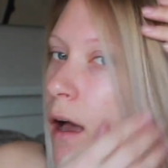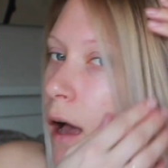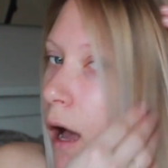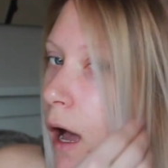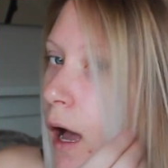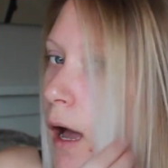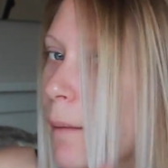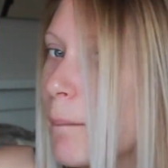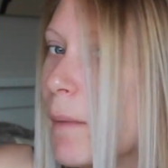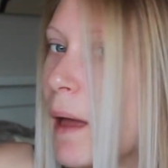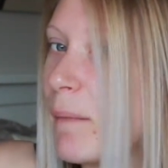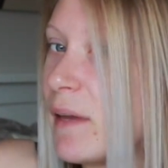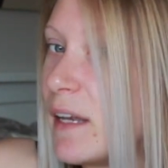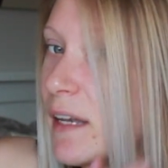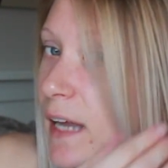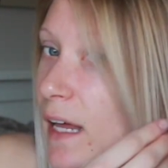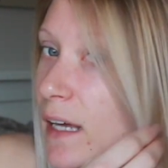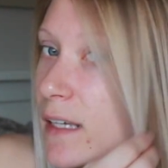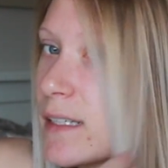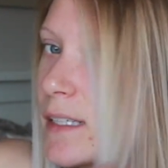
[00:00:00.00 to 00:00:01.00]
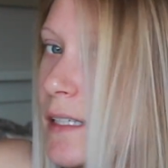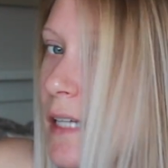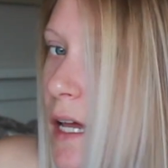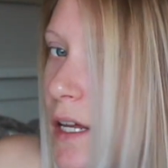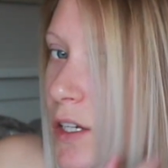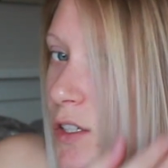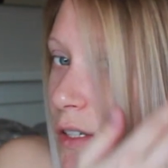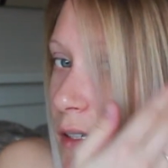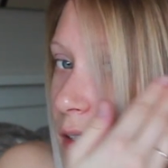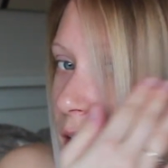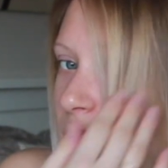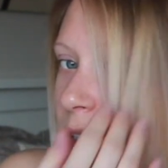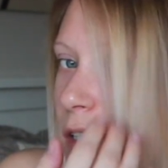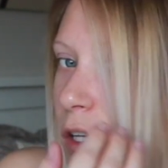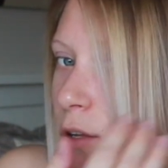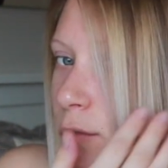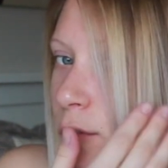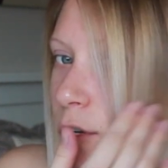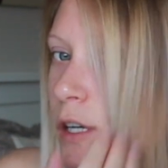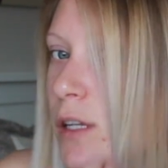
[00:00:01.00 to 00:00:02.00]
I mean, next to the
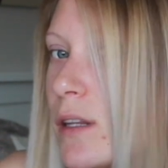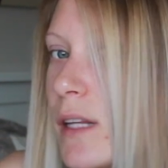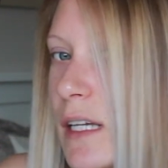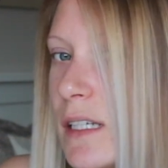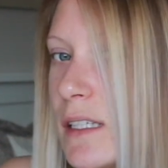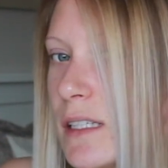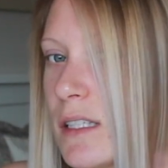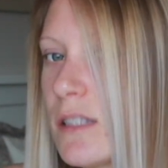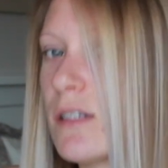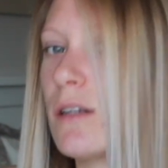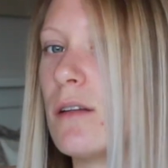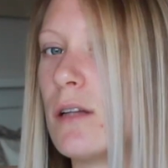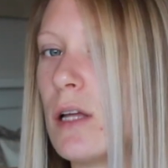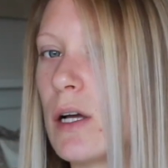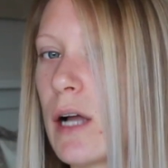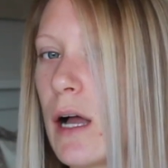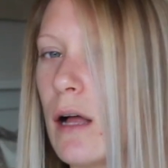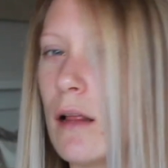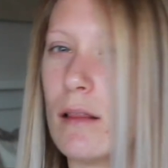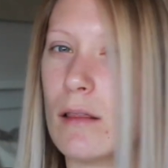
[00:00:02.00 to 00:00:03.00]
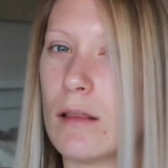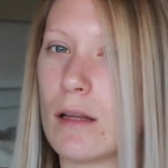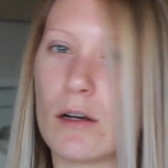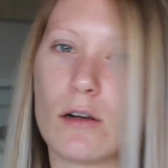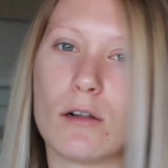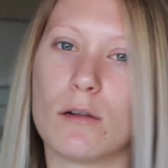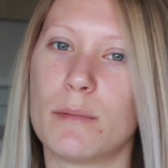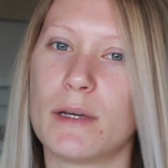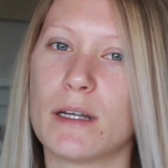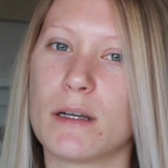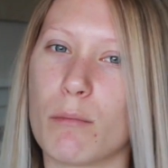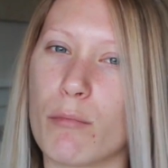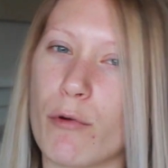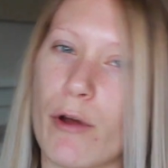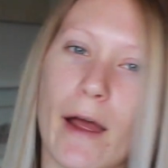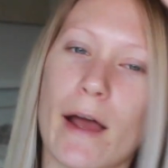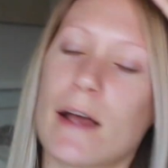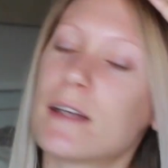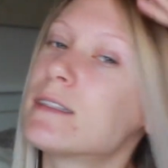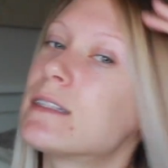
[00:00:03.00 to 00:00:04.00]
silver, they still look a little bit
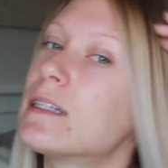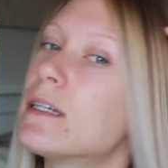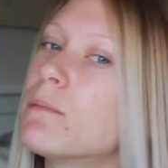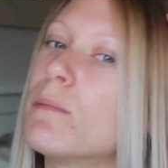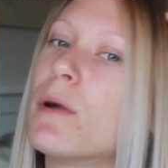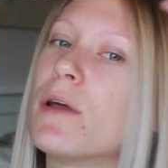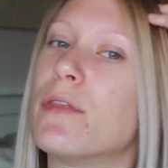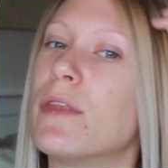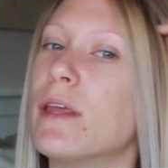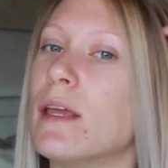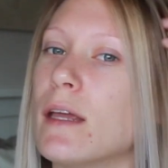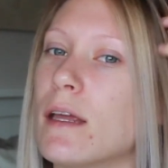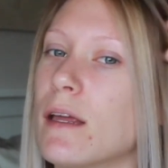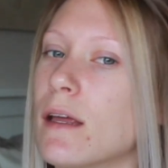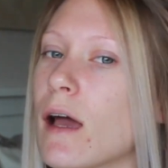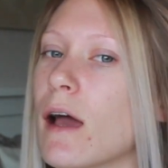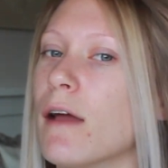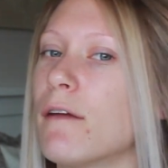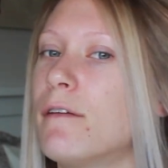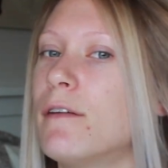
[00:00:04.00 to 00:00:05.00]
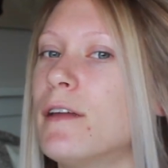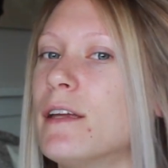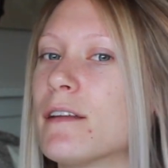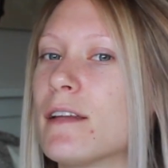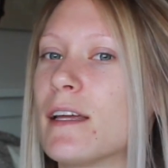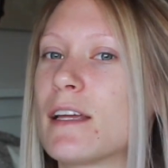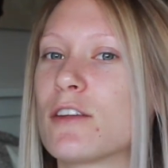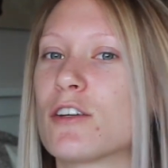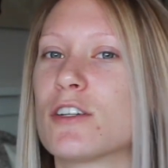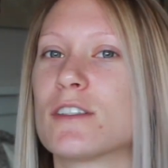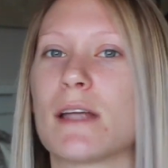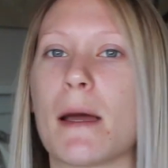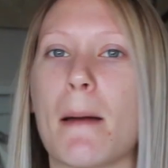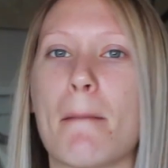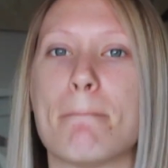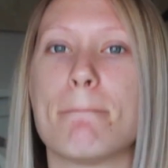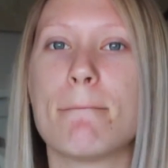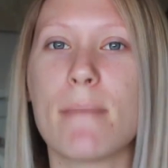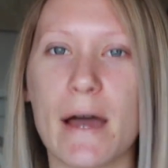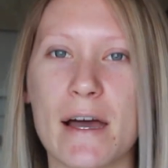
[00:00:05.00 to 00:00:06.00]
brassy, but I feel like there's a
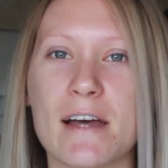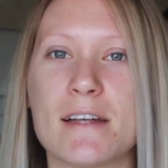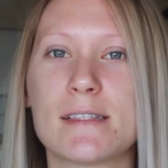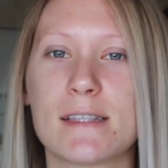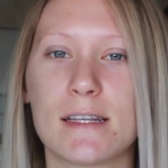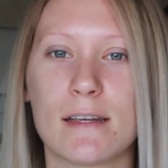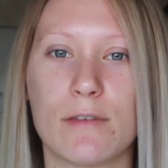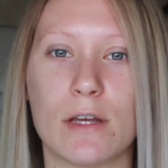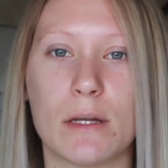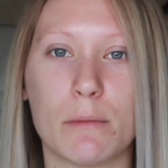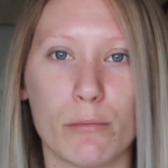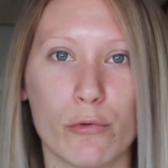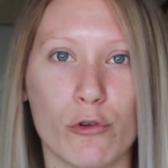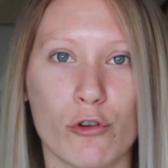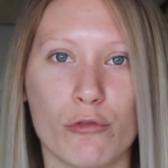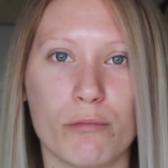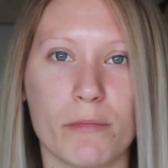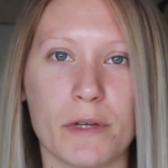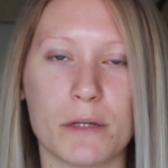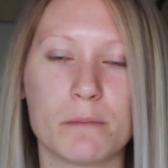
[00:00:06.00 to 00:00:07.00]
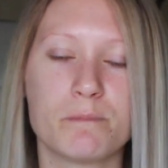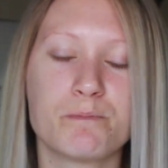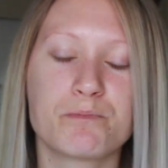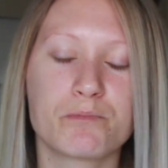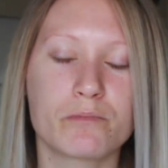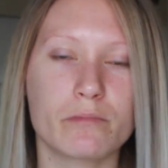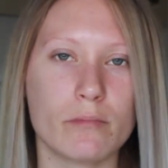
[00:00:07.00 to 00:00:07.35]
massive improvement.